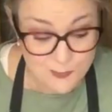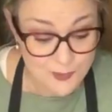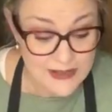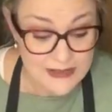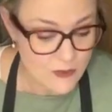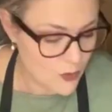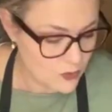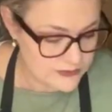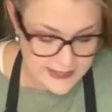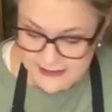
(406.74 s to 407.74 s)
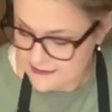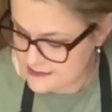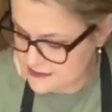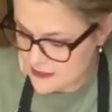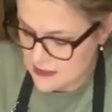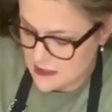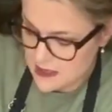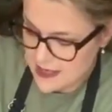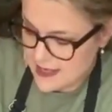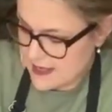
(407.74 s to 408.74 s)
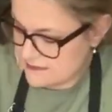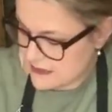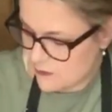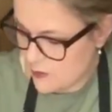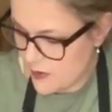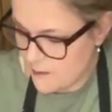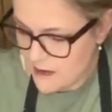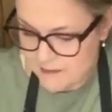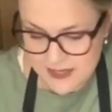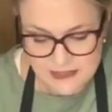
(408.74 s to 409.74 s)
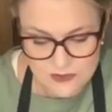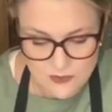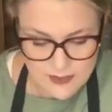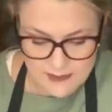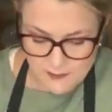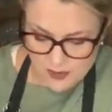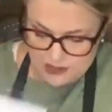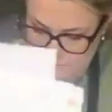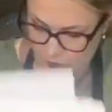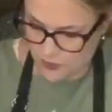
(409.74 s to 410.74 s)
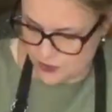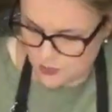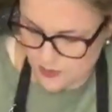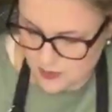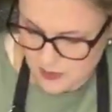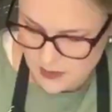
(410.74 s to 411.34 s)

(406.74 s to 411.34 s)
spring or links, and that will pop up in your inbox for you.